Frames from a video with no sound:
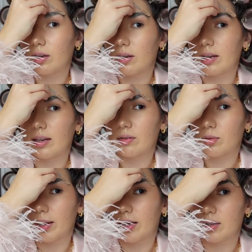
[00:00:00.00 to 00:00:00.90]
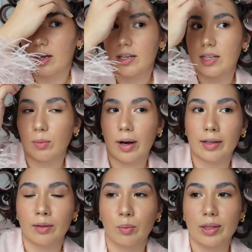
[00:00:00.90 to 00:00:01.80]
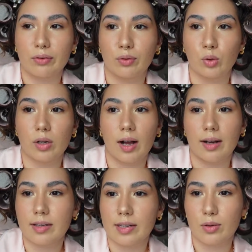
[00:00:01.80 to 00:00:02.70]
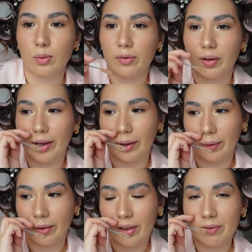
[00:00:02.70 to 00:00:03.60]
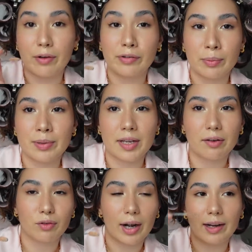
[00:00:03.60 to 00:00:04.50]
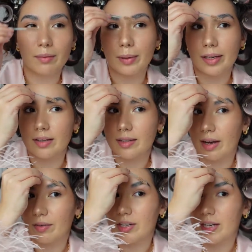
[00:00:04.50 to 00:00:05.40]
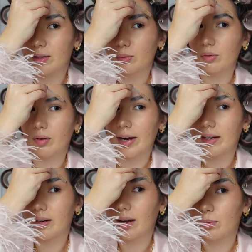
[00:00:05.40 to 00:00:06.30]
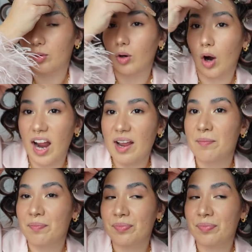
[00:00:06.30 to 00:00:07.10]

it gives me anxiety wearing them when the forecast is sort of like 50% rain, because guaranteed it will rain and I will cry.